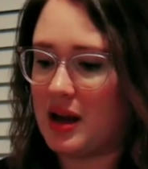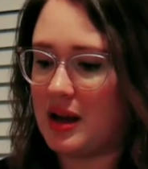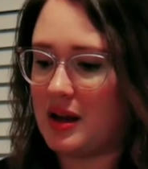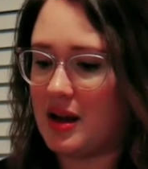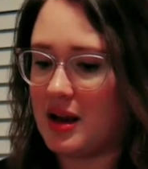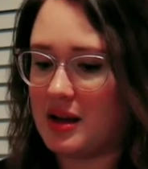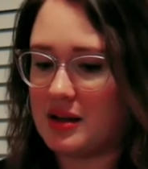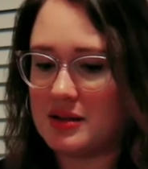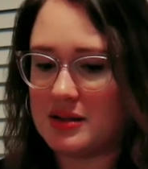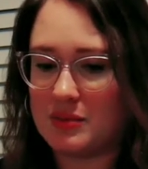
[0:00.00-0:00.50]
I
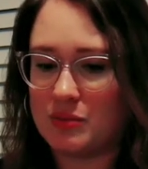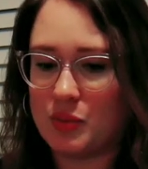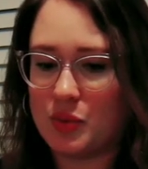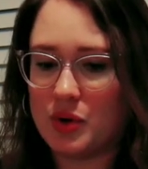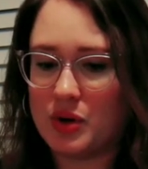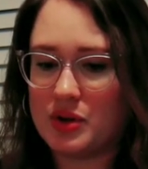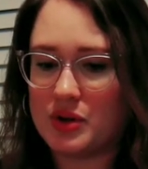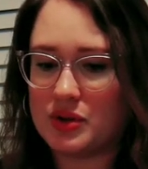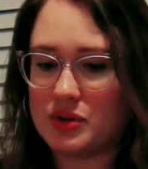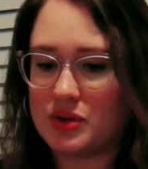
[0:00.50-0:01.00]
got some
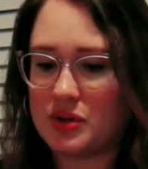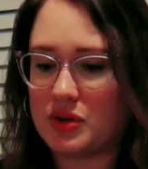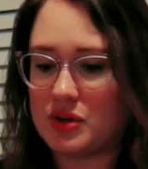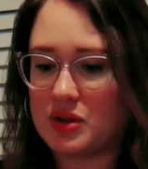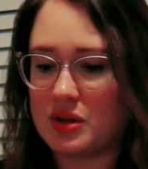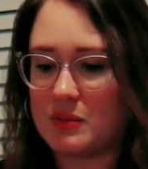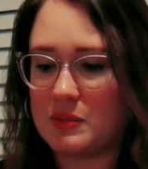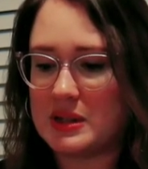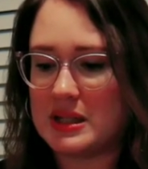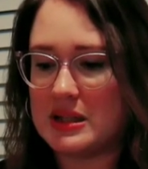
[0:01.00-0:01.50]
more
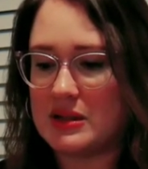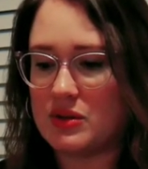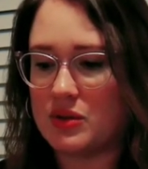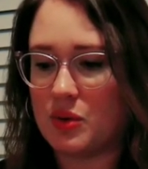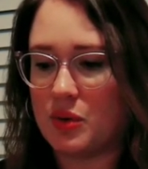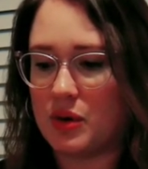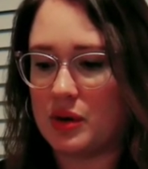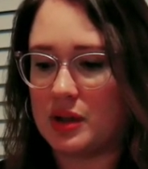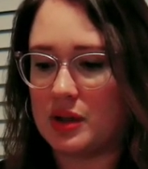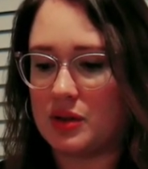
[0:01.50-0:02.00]
nasturtiums. These are
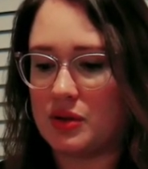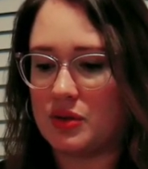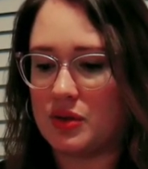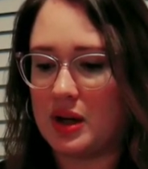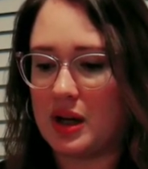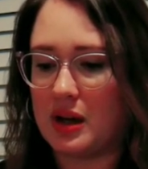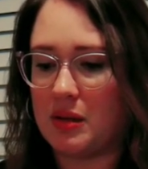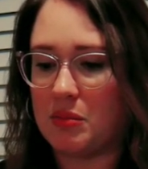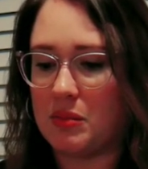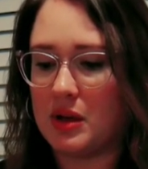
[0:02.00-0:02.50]
Orchid
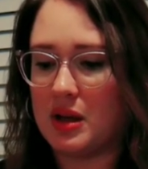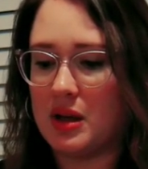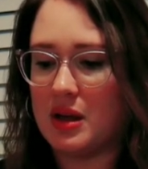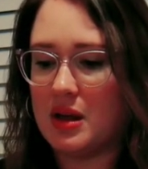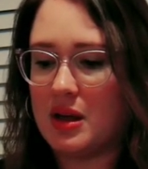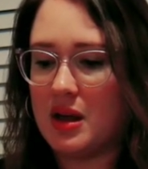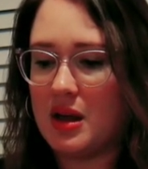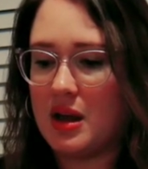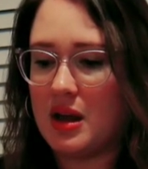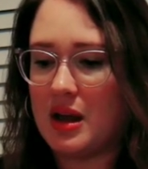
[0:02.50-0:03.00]
Cream.
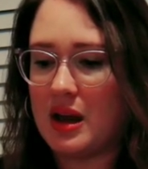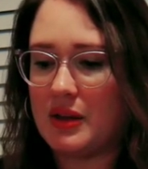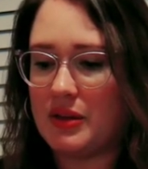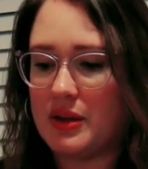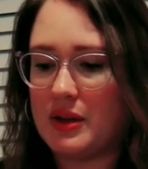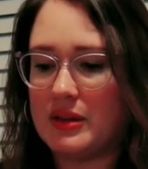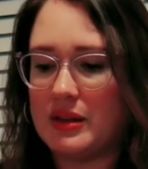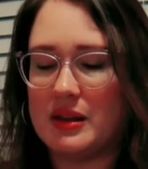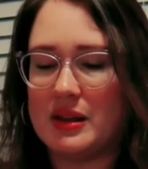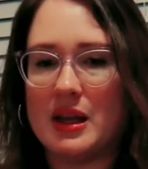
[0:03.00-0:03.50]
I
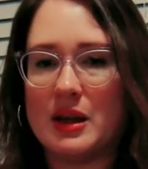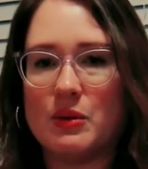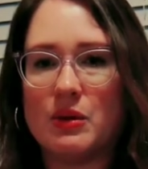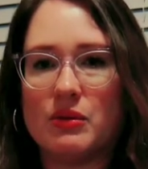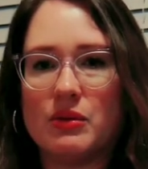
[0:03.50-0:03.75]
thought that they were